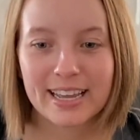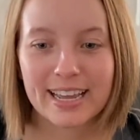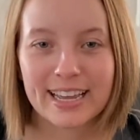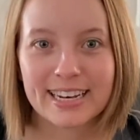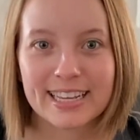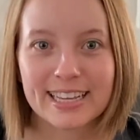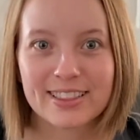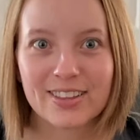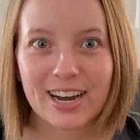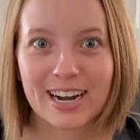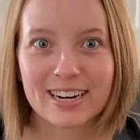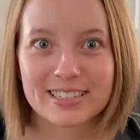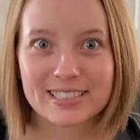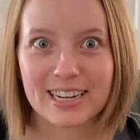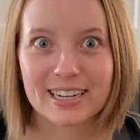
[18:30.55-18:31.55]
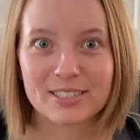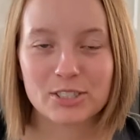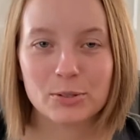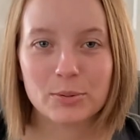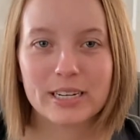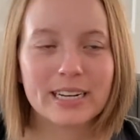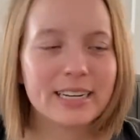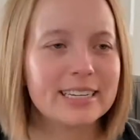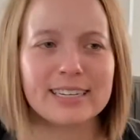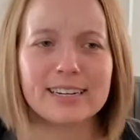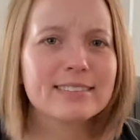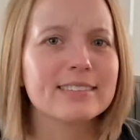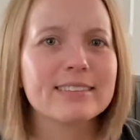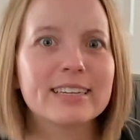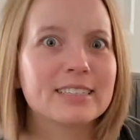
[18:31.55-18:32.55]
and he locks onto it, and he
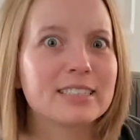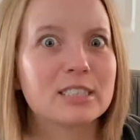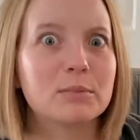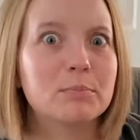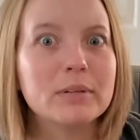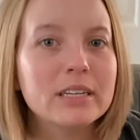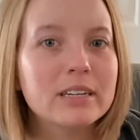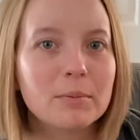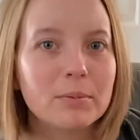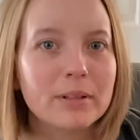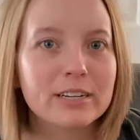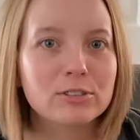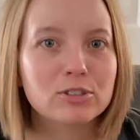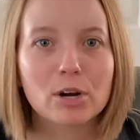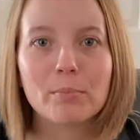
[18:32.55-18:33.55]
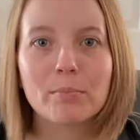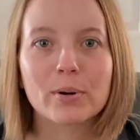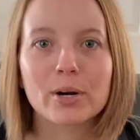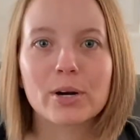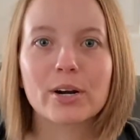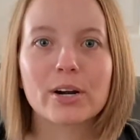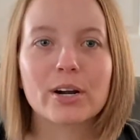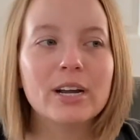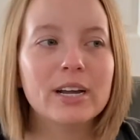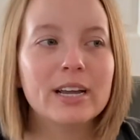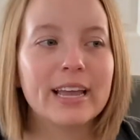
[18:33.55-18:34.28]
doesn't speed up like a jumper,